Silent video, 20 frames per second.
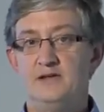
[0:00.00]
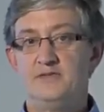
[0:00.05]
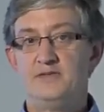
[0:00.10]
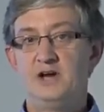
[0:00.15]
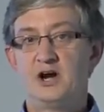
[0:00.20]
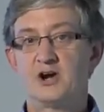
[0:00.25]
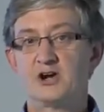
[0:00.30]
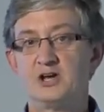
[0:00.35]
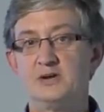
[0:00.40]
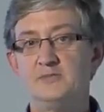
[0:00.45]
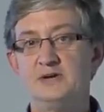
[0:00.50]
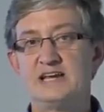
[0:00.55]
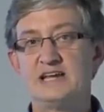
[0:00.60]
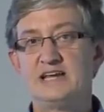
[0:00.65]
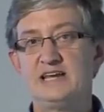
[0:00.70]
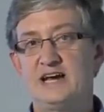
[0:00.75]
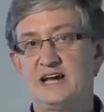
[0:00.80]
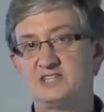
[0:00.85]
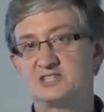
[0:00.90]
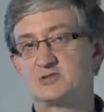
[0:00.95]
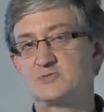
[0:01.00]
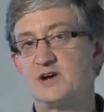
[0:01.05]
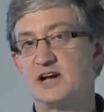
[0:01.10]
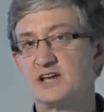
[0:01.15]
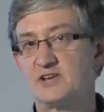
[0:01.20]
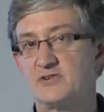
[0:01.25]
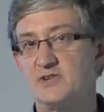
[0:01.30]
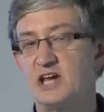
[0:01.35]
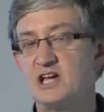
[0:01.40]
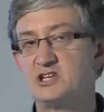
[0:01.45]
The argument against
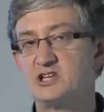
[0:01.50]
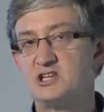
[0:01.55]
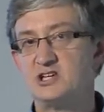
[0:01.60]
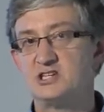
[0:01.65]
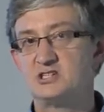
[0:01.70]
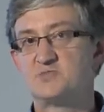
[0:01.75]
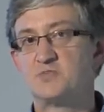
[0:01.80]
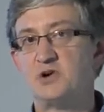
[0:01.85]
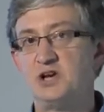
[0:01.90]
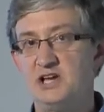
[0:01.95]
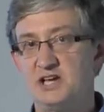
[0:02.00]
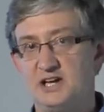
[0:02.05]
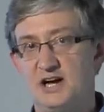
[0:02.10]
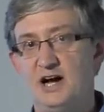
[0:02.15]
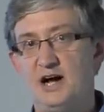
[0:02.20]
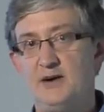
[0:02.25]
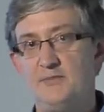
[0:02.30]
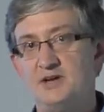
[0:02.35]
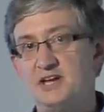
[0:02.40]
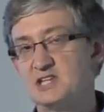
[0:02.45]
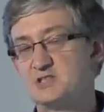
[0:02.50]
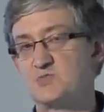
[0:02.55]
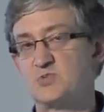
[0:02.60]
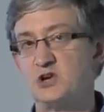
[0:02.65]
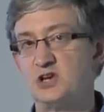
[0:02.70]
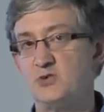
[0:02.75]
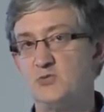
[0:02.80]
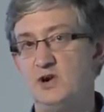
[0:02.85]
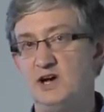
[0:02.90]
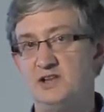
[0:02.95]
regulation is pretty common, it's
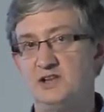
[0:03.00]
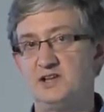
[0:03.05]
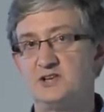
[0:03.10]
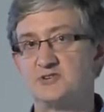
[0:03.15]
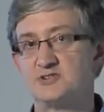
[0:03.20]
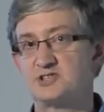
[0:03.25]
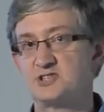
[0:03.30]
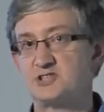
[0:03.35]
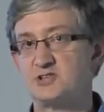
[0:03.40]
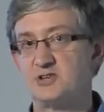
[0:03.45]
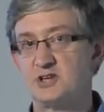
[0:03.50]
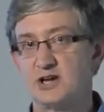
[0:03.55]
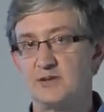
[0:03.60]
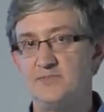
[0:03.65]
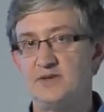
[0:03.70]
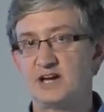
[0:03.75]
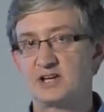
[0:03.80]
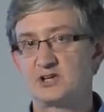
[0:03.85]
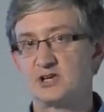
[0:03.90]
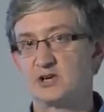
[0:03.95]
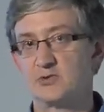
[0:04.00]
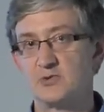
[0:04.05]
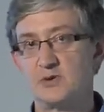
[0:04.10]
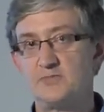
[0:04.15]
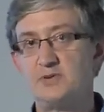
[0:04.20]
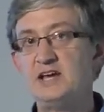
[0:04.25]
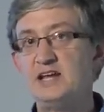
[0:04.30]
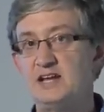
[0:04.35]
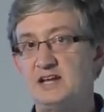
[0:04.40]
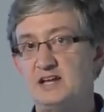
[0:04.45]
pretty well understood. I'm not going to
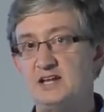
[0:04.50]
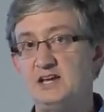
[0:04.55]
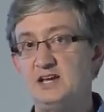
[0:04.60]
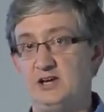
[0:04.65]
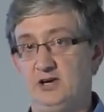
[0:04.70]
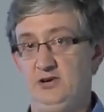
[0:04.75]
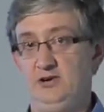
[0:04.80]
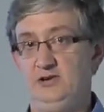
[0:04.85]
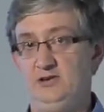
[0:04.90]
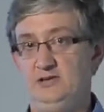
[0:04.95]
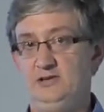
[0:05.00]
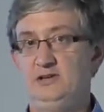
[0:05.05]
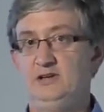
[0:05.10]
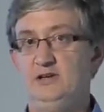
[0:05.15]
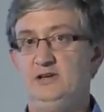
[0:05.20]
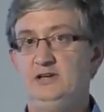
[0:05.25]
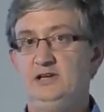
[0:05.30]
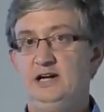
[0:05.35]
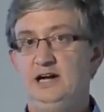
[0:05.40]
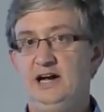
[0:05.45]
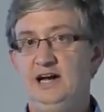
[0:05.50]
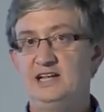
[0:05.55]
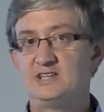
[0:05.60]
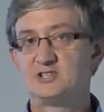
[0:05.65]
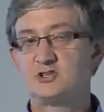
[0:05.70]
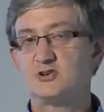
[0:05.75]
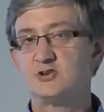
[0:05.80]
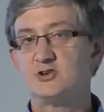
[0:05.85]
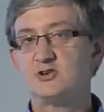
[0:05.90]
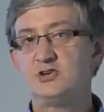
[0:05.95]
repeat it here. Uh, and
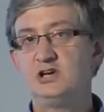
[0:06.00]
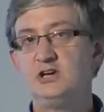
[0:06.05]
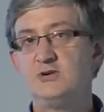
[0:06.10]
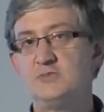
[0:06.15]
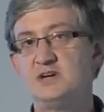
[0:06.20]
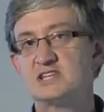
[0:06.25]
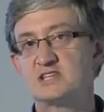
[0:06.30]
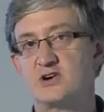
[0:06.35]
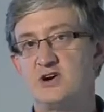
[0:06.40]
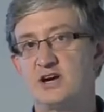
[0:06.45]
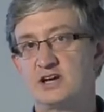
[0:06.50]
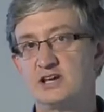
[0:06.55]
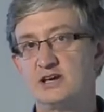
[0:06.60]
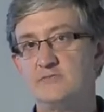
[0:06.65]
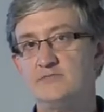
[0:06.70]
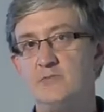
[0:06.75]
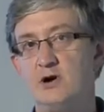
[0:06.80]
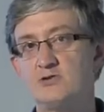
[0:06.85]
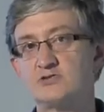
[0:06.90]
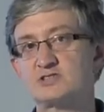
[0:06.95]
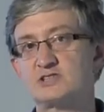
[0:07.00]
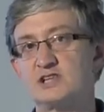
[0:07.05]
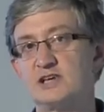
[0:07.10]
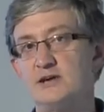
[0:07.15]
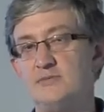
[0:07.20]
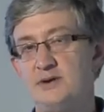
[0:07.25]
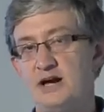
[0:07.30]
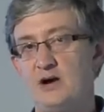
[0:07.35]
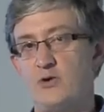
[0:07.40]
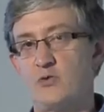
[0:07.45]
so you'll hear me talking mostly
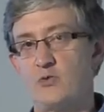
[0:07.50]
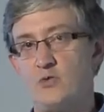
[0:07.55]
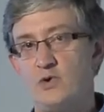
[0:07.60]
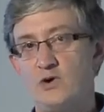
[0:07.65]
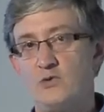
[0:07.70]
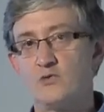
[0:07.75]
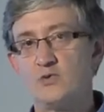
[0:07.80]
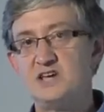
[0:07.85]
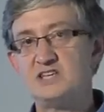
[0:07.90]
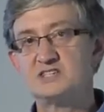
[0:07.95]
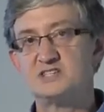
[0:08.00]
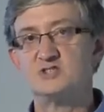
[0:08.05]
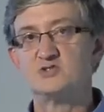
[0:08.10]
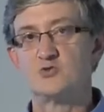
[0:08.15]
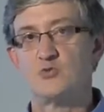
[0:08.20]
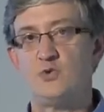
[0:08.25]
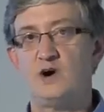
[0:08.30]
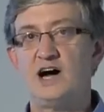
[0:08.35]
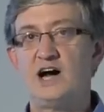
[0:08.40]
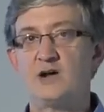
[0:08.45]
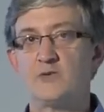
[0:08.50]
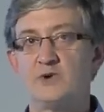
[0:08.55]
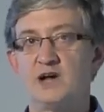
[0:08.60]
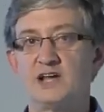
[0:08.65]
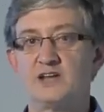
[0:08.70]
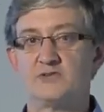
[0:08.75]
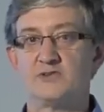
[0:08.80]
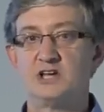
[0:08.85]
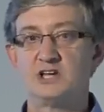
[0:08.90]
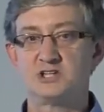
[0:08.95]
about reasons why
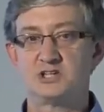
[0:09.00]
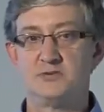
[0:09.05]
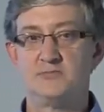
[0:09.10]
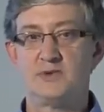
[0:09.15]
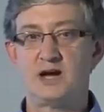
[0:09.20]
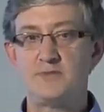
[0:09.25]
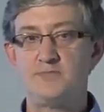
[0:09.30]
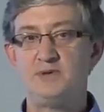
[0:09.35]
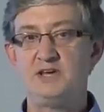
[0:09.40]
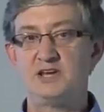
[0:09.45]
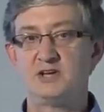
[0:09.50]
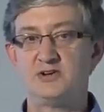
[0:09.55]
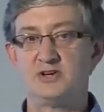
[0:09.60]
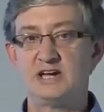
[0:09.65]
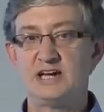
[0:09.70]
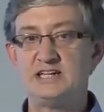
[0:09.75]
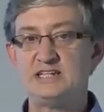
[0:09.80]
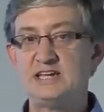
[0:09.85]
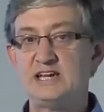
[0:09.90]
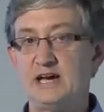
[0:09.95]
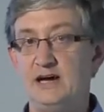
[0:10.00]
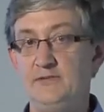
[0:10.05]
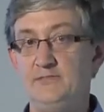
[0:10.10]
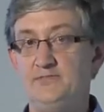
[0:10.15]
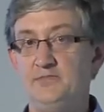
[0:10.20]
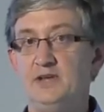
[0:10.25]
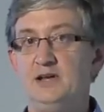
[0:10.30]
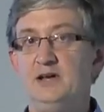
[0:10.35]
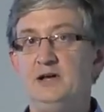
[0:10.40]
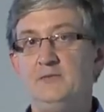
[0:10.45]
regulation might be a good idea,
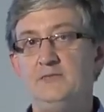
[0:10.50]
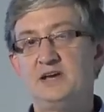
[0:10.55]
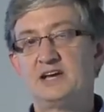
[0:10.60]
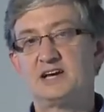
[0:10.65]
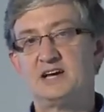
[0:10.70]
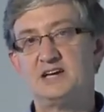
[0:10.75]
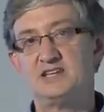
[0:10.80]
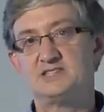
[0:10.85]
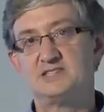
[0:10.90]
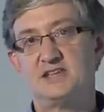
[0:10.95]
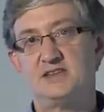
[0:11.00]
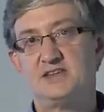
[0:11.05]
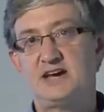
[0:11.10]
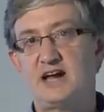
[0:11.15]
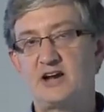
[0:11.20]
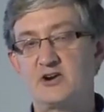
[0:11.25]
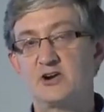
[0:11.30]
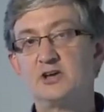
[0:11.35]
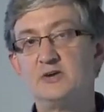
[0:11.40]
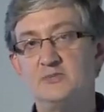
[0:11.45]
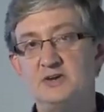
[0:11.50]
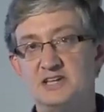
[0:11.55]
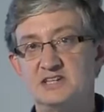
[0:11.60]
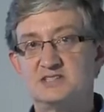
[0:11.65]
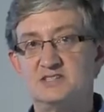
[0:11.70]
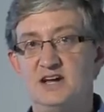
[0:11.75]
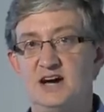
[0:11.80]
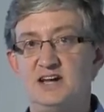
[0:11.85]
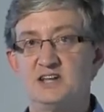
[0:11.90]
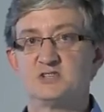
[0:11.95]
because that argument is
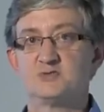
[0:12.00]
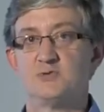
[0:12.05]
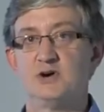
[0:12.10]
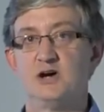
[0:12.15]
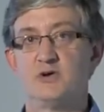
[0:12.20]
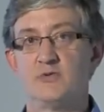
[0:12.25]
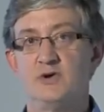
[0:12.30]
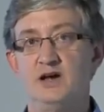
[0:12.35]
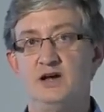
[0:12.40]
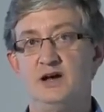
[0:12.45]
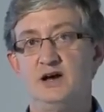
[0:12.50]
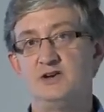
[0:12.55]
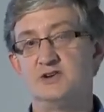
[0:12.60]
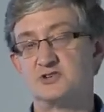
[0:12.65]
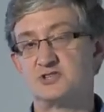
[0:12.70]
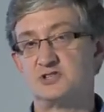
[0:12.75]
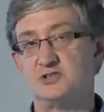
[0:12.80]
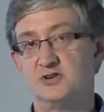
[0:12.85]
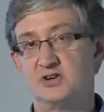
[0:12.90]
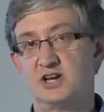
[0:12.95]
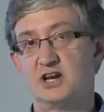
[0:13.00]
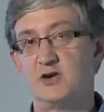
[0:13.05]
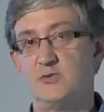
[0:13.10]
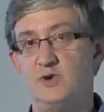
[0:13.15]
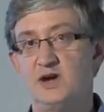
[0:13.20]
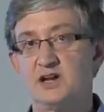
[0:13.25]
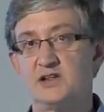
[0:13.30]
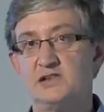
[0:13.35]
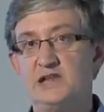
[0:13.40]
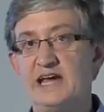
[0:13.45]
not as well understood, and I
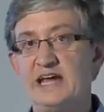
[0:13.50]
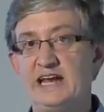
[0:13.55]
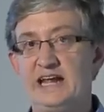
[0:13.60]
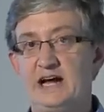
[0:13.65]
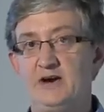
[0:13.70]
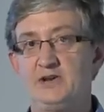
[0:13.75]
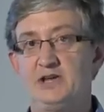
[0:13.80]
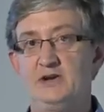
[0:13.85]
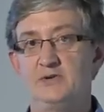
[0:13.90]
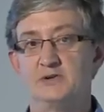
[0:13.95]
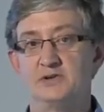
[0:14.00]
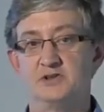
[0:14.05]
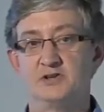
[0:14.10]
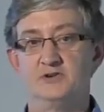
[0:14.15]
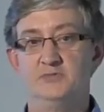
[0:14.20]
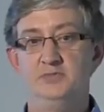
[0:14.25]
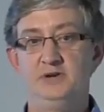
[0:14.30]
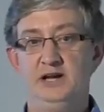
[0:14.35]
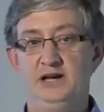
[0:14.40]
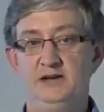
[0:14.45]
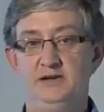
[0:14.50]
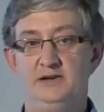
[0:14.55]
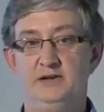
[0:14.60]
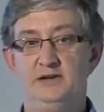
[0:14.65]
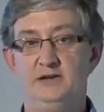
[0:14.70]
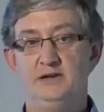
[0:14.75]
want to lay it out here a little bit.